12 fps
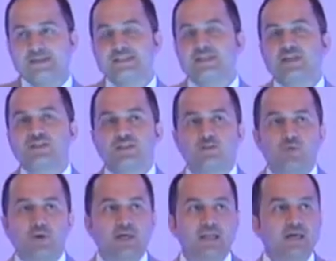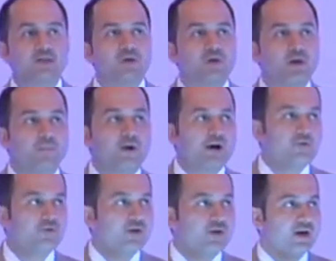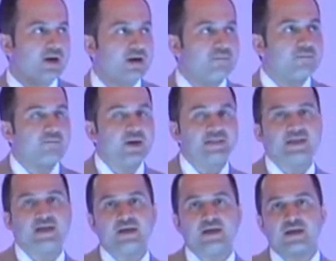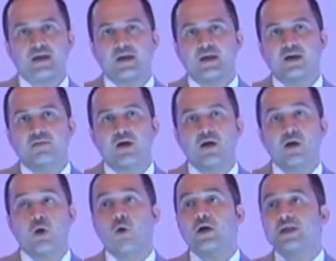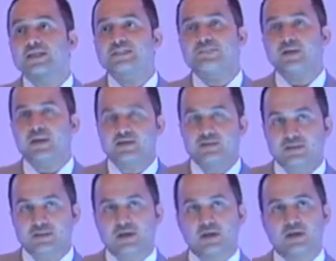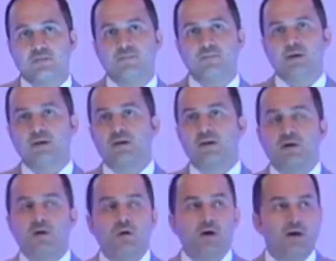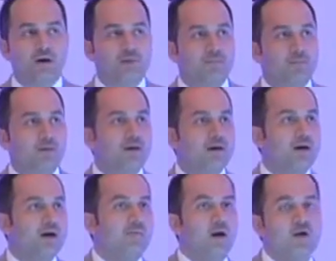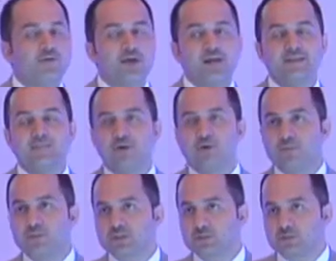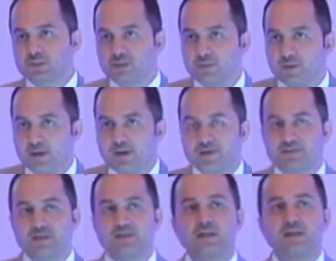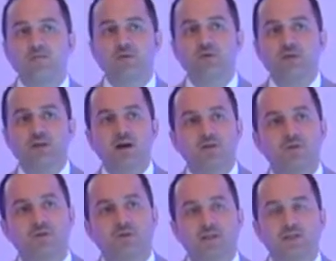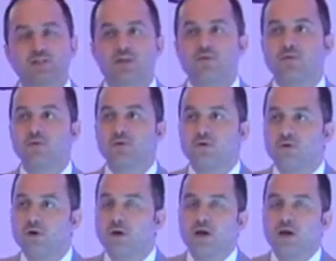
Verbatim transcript: this session, we're going to talk about um, basically uh, the local experience um, uh, um uh, about antimicrobial stewardship. And certainly I'll be more delighted to kind of share with you